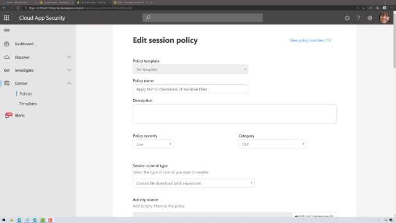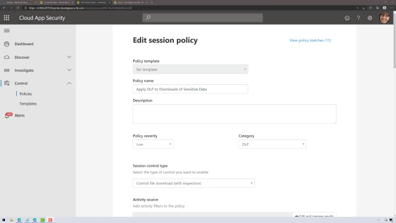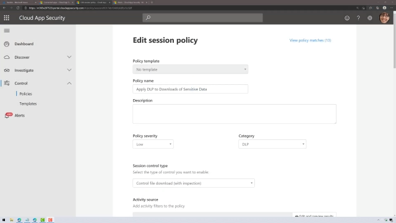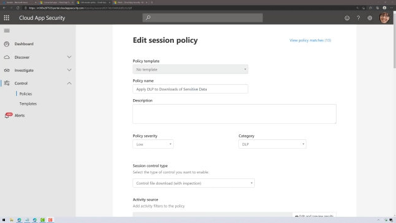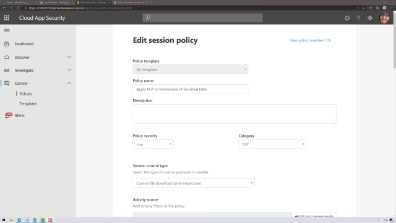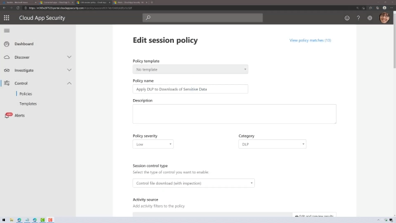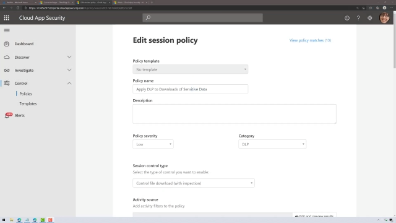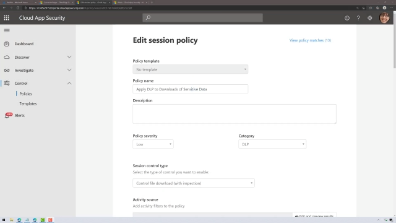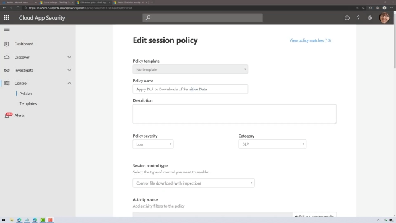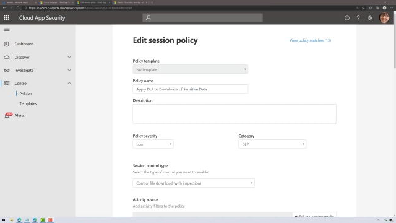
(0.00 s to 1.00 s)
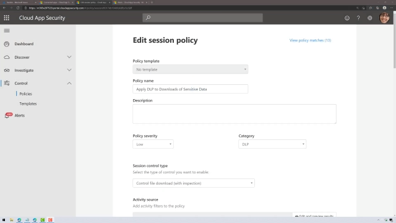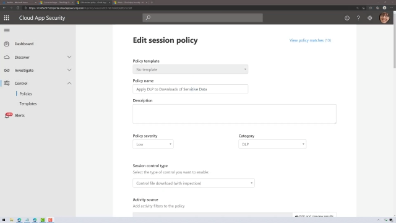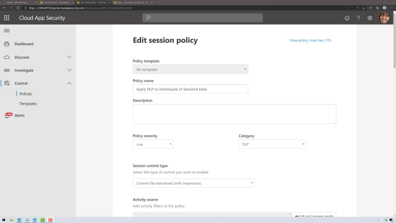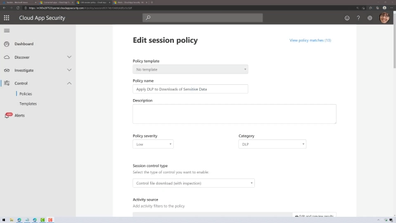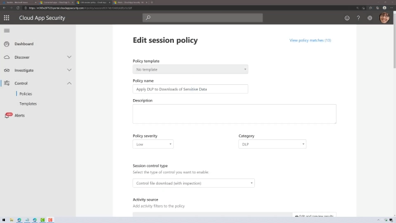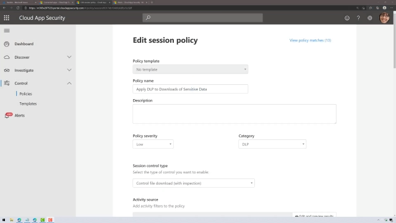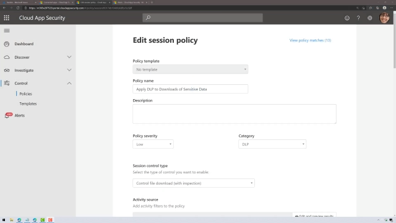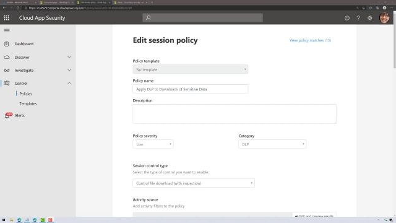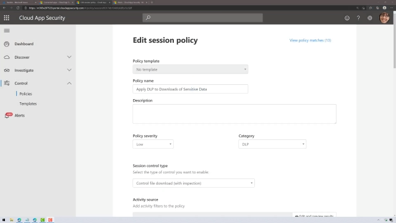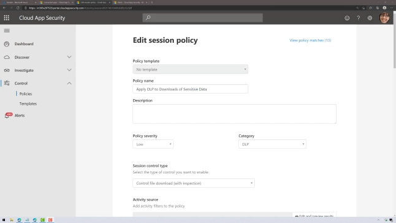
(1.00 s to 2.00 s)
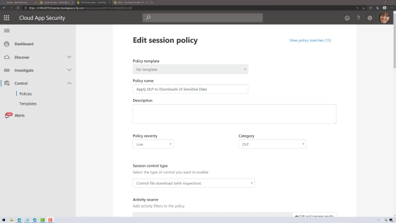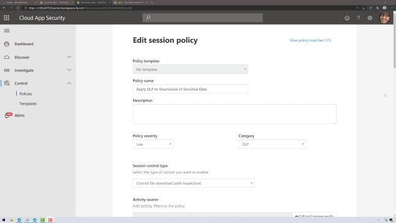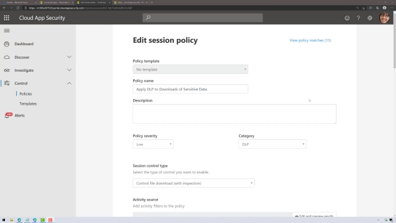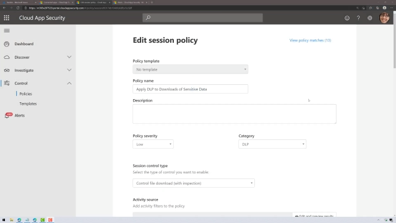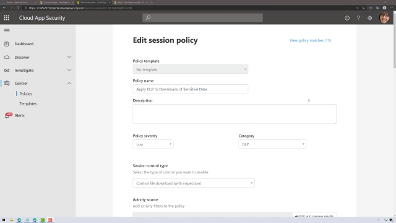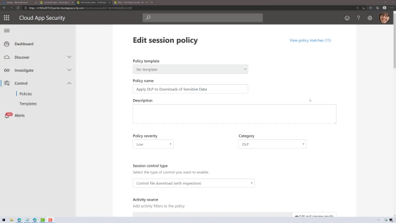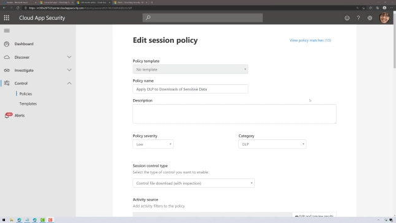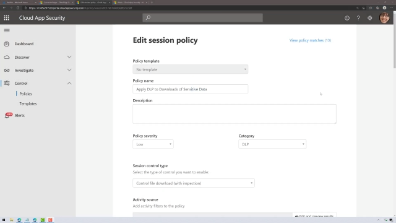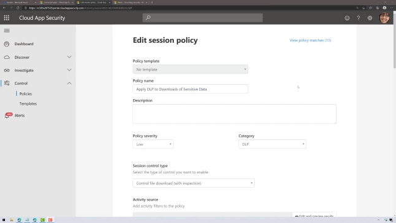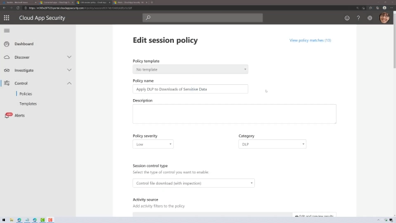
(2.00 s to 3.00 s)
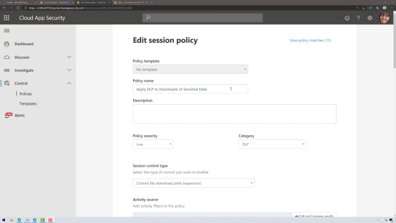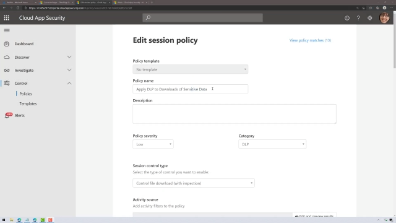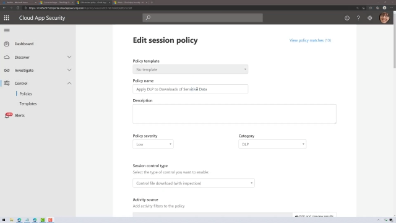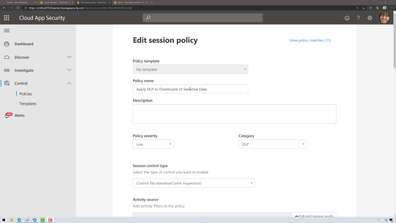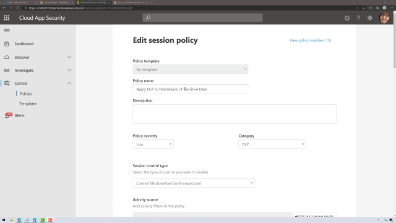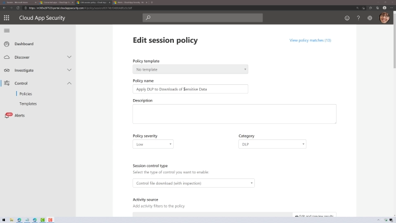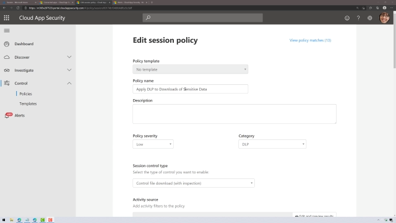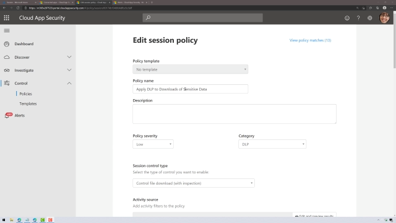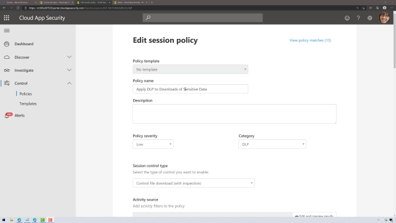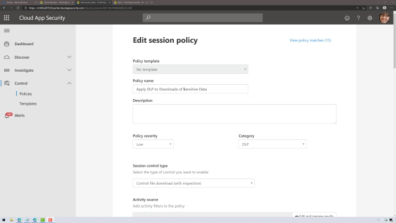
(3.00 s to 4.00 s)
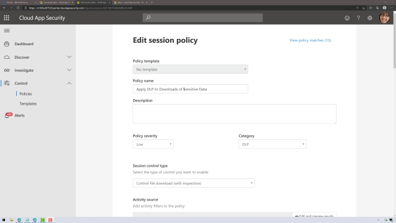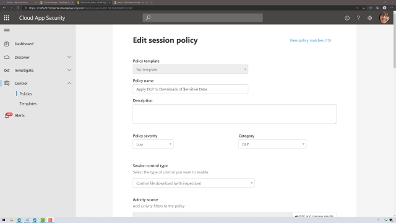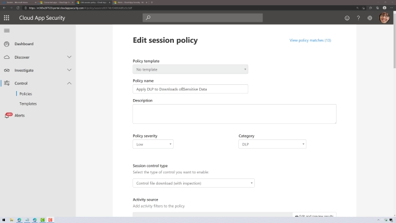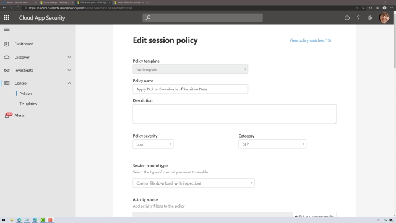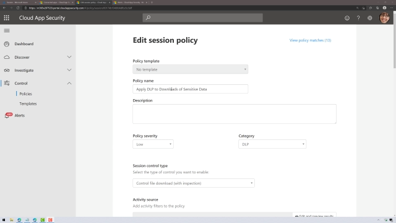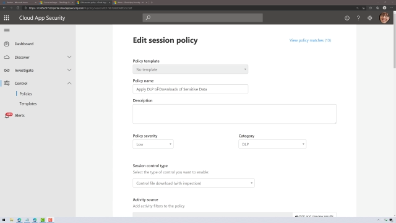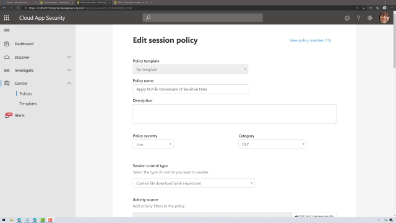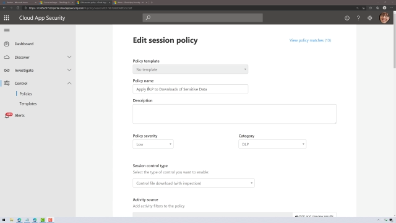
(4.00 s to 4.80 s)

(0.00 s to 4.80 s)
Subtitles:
Nobody's mouth can be seen.